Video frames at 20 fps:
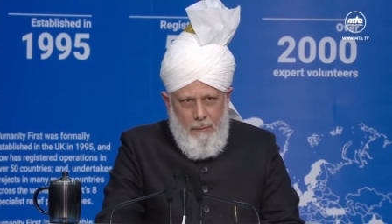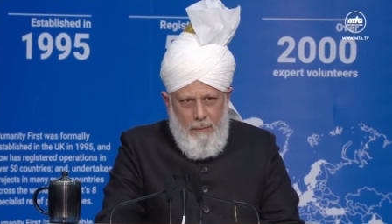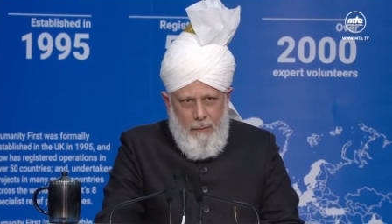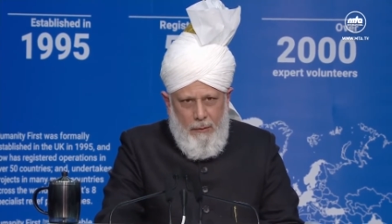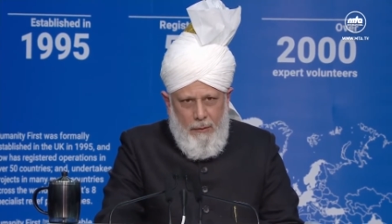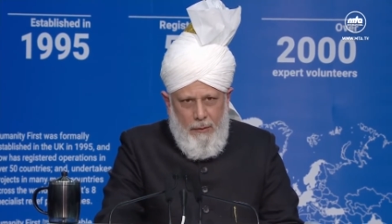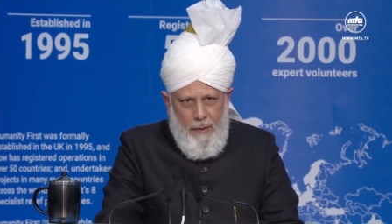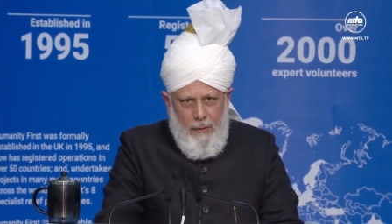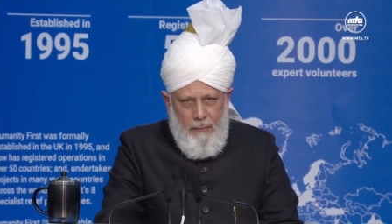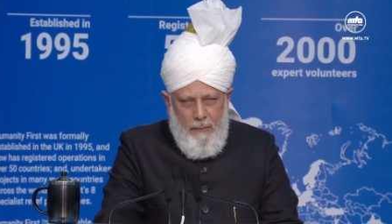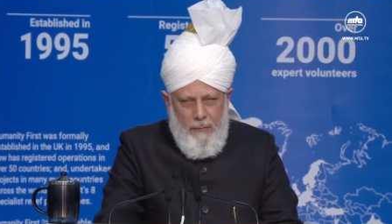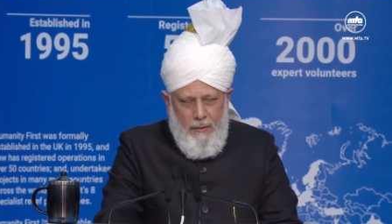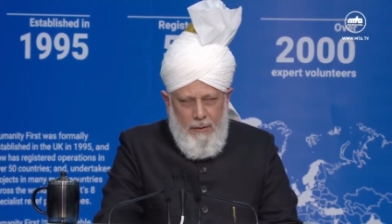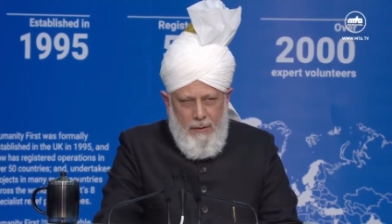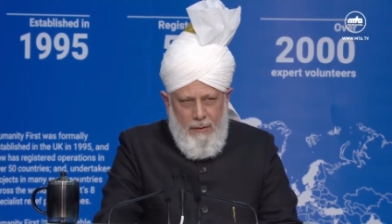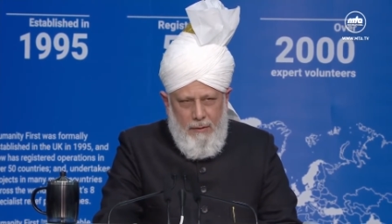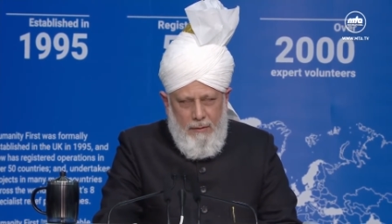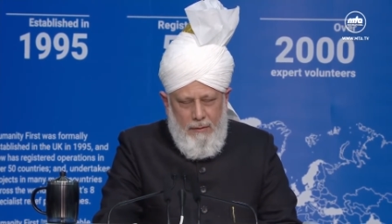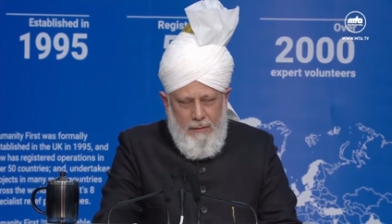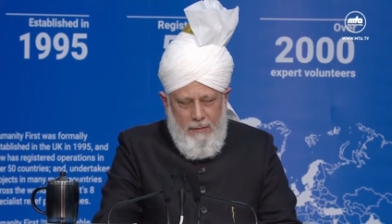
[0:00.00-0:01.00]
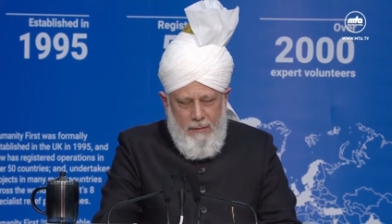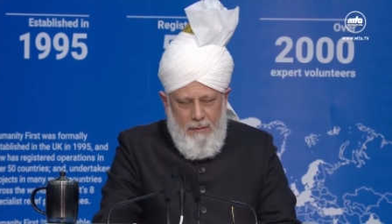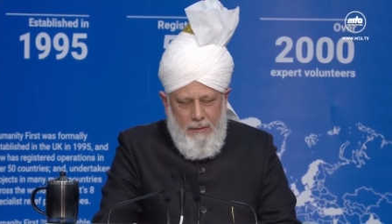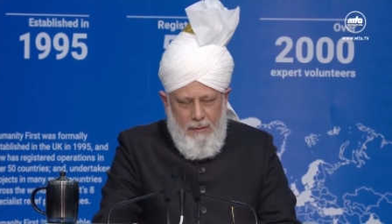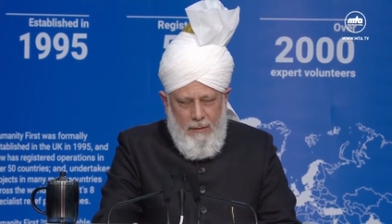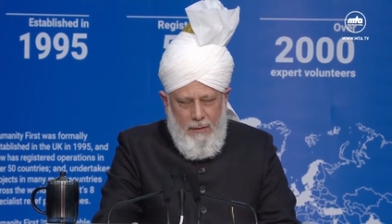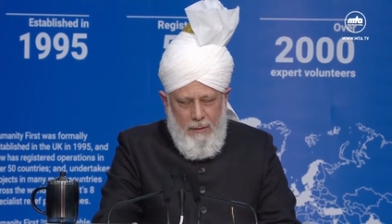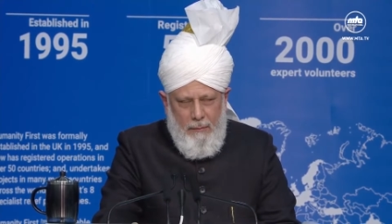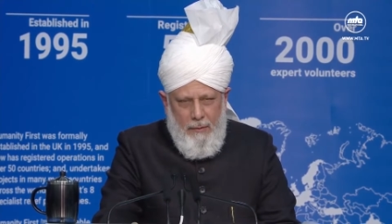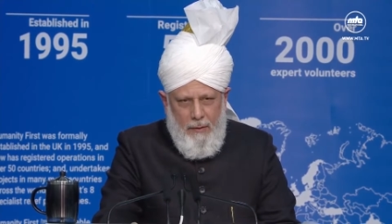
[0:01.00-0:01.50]
poems and
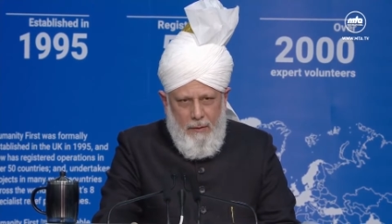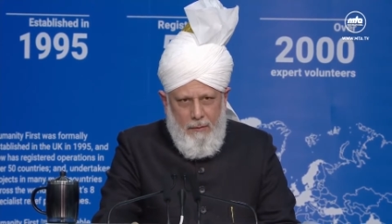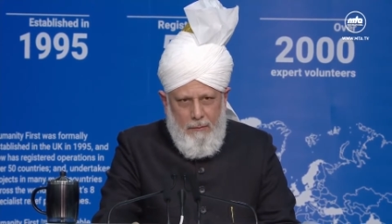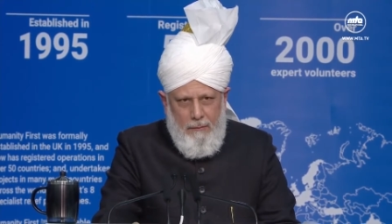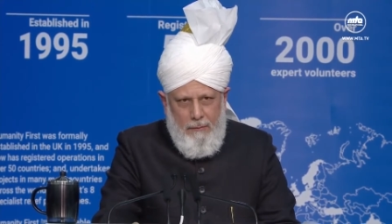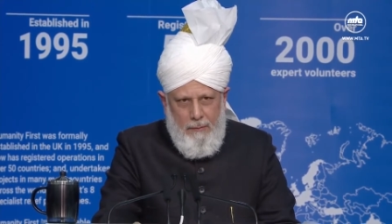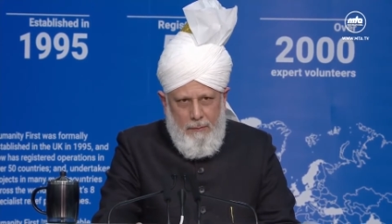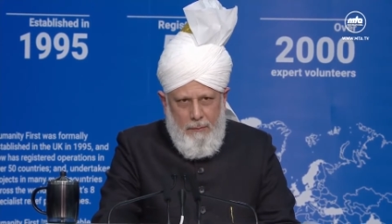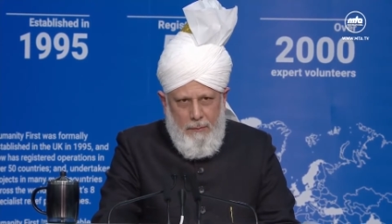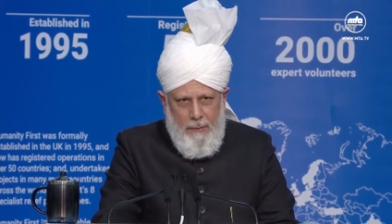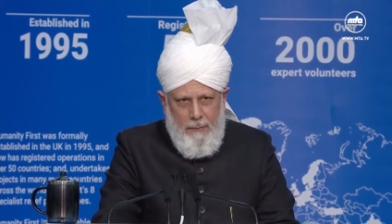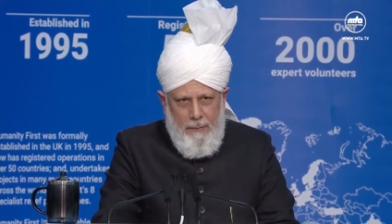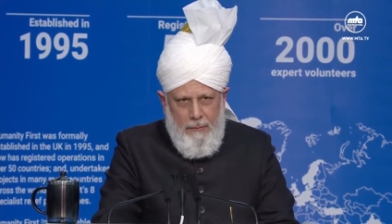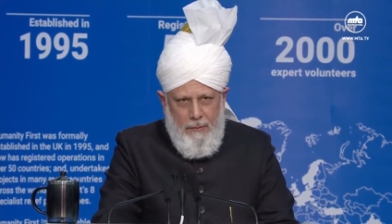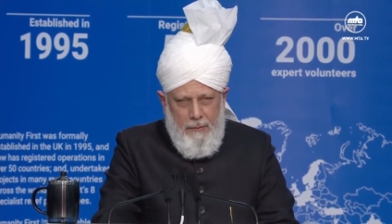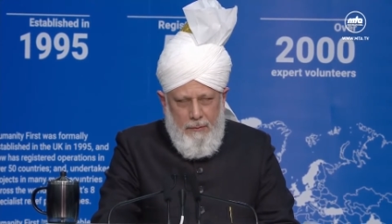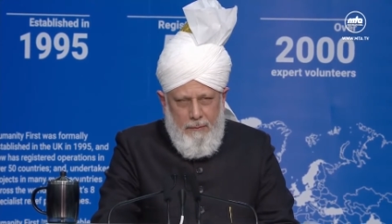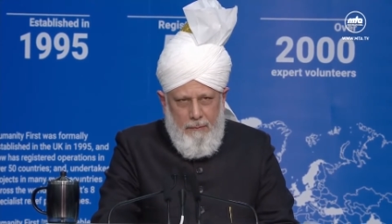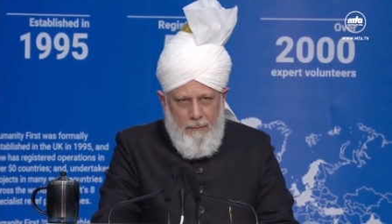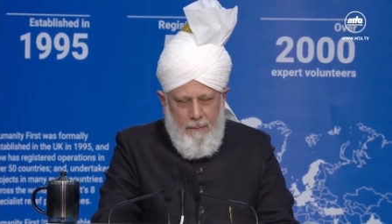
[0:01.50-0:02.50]
humming of the poems.